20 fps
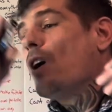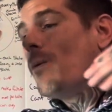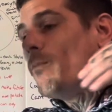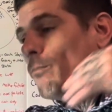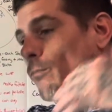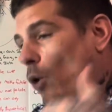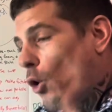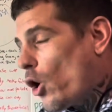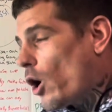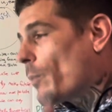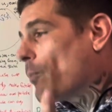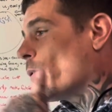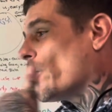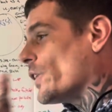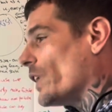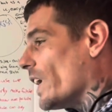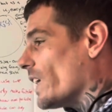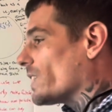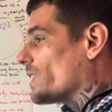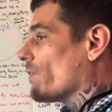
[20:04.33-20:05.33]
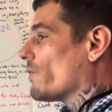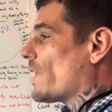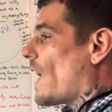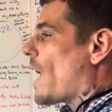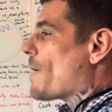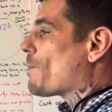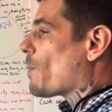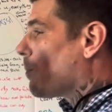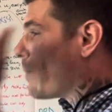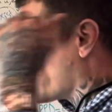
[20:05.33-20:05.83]
more predictive
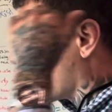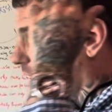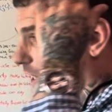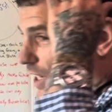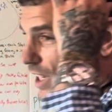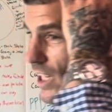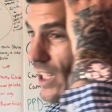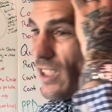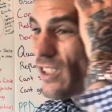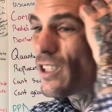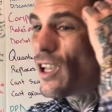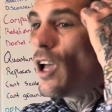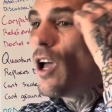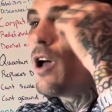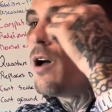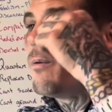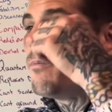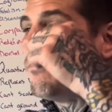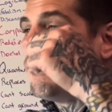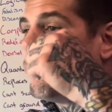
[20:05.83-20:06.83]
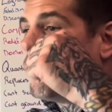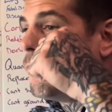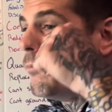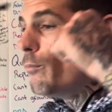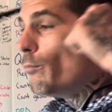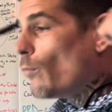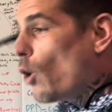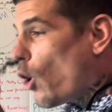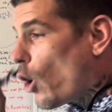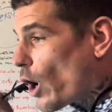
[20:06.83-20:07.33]
capabilities,
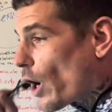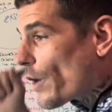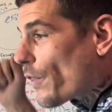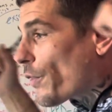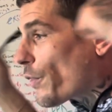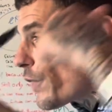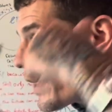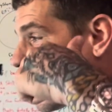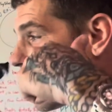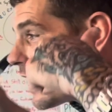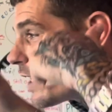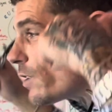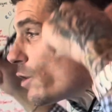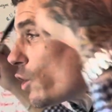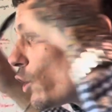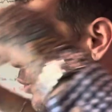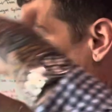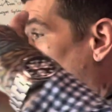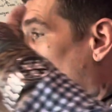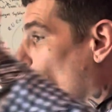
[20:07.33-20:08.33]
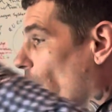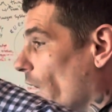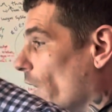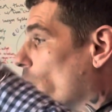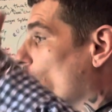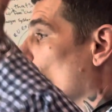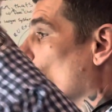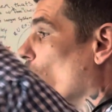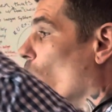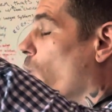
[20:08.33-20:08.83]
more things you think
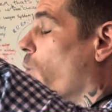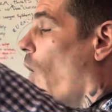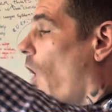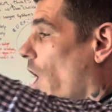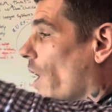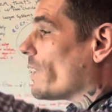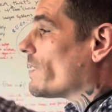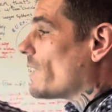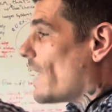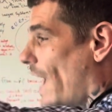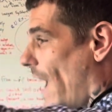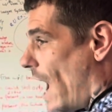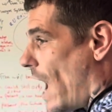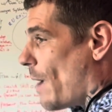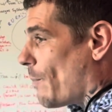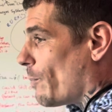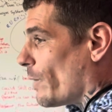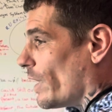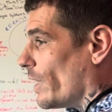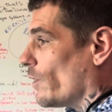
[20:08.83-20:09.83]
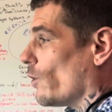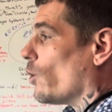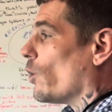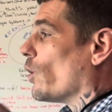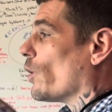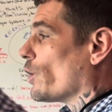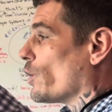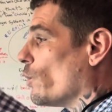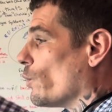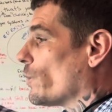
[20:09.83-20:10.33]
you want to happen
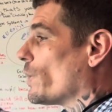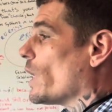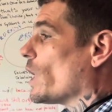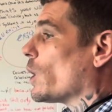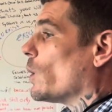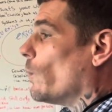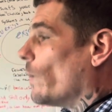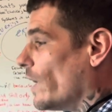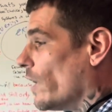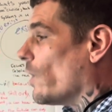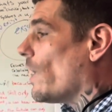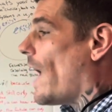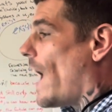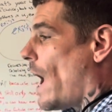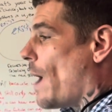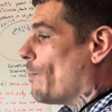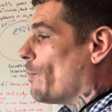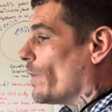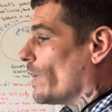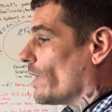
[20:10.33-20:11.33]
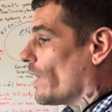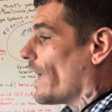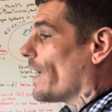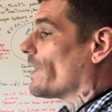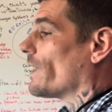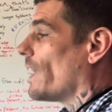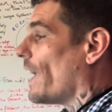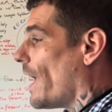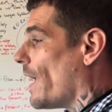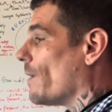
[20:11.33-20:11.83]
or you think will happen, like
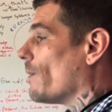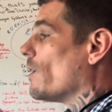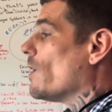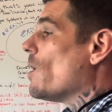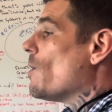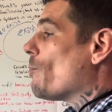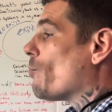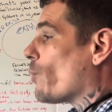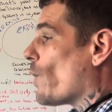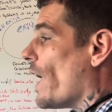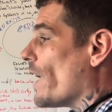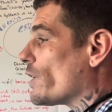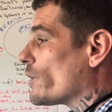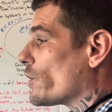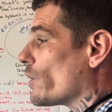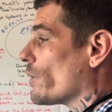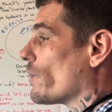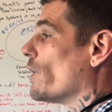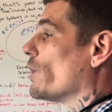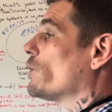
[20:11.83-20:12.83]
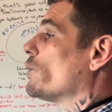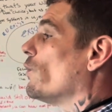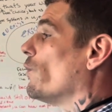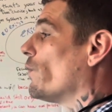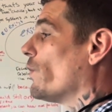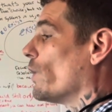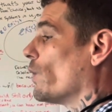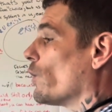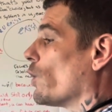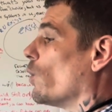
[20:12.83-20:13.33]
that pressure that you
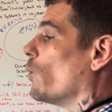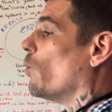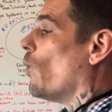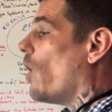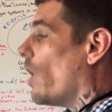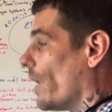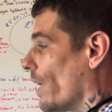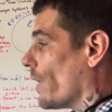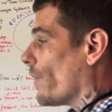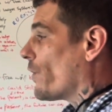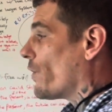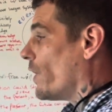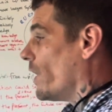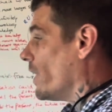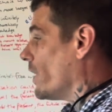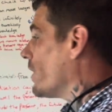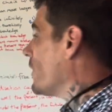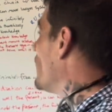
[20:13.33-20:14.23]
feel to want a thing.